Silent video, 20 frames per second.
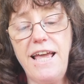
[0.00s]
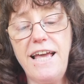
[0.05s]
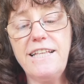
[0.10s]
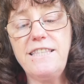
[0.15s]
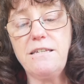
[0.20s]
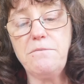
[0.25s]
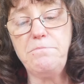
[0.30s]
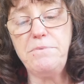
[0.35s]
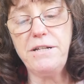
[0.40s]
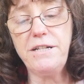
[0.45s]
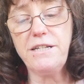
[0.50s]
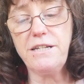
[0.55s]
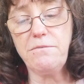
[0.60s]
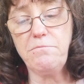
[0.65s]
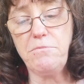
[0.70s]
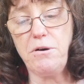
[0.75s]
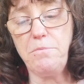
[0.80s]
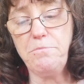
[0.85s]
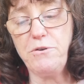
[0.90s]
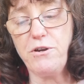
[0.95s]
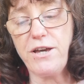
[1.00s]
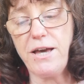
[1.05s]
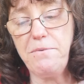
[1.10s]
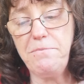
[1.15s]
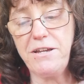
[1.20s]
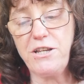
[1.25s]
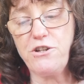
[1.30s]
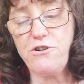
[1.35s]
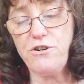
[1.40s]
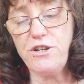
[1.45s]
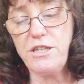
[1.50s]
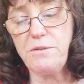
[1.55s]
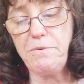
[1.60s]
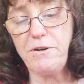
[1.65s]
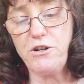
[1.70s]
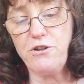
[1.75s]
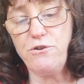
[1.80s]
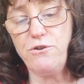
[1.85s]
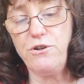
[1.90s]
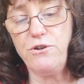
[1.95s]
It's a building, Mum. You can't make choice
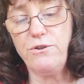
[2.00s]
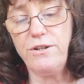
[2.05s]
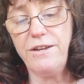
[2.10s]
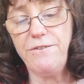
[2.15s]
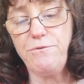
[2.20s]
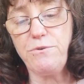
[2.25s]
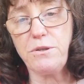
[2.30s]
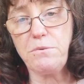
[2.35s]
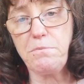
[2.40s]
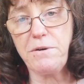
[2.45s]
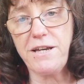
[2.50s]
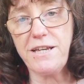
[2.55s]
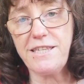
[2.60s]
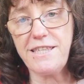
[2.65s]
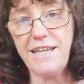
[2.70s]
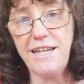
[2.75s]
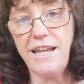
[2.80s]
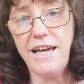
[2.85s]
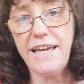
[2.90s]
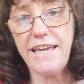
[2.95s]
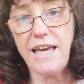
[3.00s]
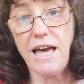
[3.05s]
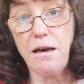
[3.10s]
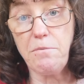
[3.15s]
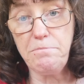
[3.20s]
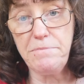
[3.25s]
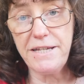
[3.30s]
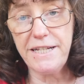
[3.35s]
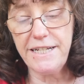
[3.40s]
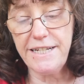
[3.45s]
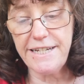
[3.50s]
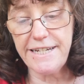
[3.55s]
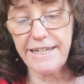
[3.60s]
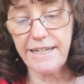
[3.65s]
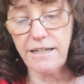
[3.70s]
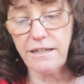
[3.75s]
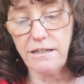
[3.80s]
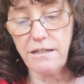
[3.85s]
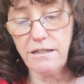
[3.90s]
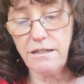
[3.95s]
about who you live with because they like a
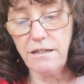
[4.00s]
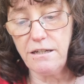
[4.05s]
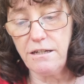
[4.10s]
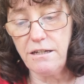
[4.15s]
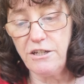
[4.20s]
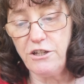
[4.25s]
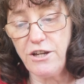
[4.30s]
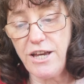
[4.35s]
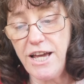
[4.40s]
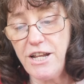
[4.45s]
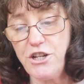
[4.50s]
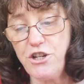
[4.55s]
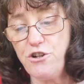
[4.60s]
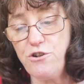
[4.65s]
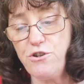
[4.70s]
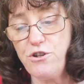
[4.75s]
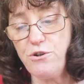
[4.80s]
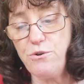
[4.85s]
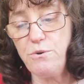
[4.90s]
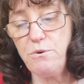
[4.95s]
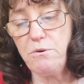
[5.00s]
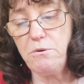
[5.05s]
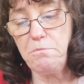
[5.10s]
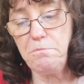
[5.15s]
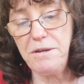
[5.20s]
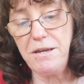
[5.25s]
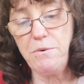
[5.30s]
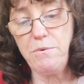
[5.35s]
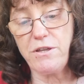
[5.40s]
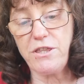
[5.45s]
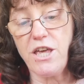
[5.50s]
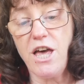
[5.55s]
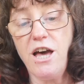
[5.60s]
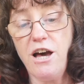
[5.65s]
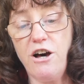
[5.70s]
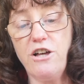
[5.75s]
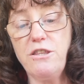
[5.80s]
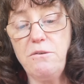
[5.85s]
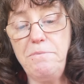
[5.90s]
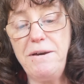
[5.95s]
building. You can't choose who you'll be with
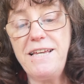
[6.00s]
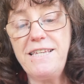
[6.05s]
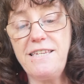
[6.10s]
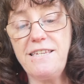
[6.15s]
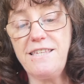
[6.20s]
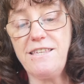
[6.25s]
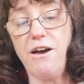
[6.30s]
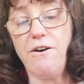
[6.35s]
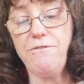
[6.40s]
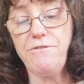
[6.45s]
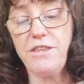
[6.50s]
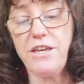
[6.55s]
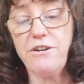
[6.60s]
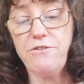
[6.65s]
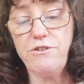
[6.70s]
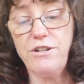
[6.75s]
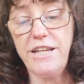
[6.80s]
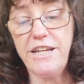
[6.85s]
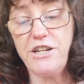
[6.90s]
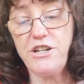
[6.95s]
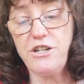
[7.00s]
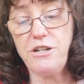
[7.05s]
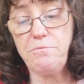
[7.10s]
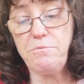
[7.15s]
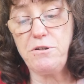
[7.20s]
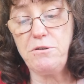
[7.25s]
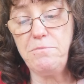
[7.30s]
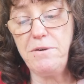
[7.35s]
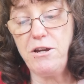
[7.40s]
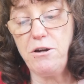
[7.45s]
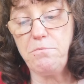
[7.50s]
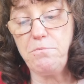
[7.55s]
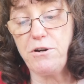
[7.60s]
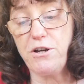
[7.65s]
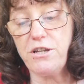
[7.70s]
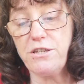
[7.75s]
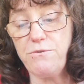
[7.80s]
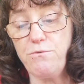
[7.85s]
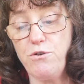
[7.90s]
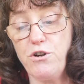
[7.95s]
on the basis of their relationship to me or
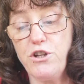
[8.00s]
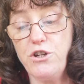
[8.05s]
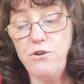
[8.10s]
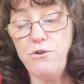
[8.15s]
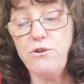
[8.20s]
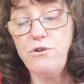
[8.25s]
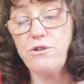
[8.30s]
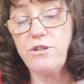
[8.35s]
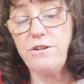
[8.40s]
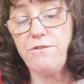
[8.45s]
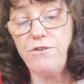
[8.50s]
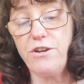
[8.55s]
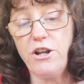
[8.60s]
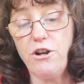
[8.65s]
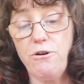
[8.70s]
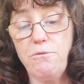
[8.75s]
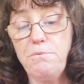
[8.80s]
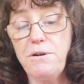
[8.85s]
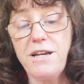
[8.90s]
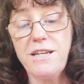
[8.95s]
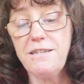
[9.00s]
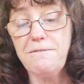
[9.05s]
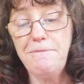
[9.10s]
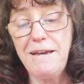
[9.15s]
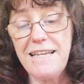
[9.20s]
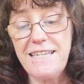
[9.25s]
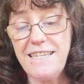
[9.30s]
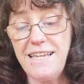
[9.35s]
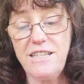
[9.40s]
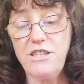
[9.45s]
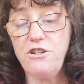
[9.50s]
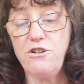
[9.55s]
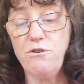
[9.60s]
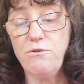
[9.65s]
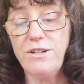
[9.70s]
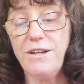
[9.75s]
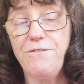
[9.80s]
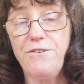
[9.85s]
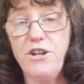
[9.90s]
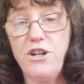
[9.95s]
because of what you used to feel or because it makes sense. You
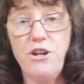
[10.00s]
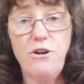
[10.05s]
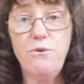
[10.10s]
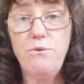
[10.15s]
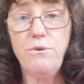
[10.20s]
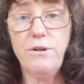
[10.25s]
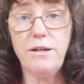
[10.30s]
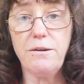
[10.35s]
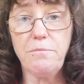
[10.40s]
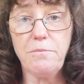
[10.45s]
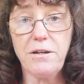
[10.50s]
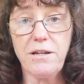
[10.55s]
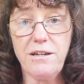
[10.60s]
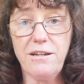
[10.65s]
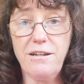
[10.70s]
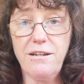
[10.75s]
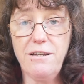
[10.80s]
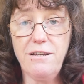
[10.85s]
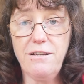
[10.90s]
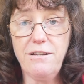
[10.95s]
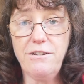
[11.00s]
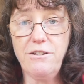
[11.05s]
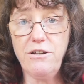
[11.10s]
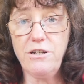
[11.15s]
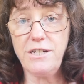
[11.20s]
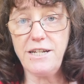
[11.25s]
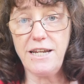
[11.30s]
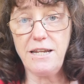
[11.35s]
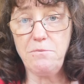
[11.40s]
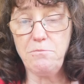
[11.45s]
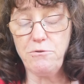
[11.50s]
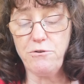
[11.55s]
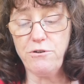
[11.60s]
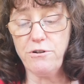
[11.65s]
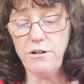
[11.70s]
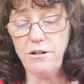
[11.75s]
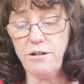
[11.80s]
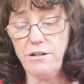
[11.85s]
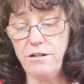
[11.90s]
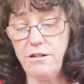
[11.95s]
don't even know him. Not
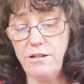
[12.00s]
anymore.